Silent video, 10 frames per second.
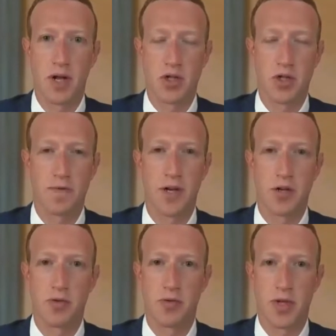not sure if I'd
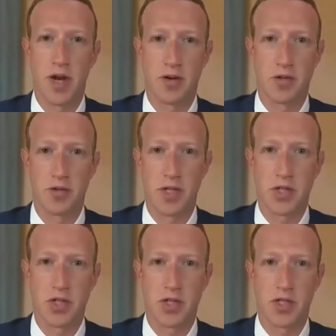agree with the
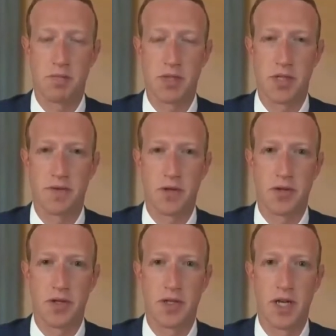characterization
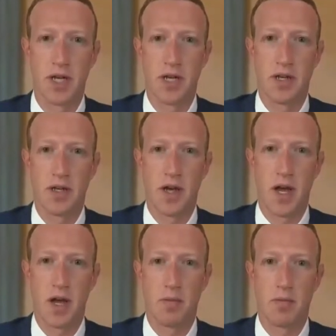specifically
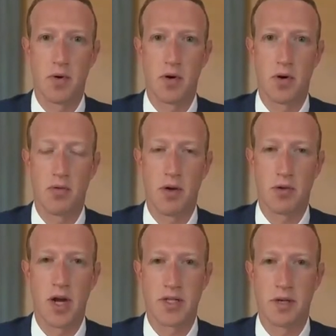around
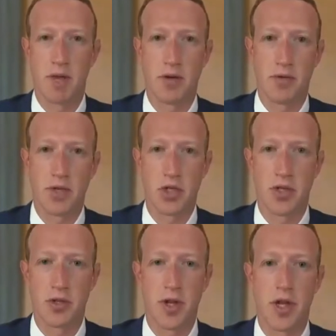content moderation
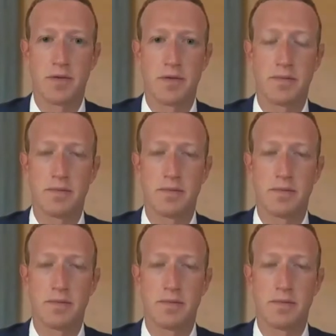that you gave.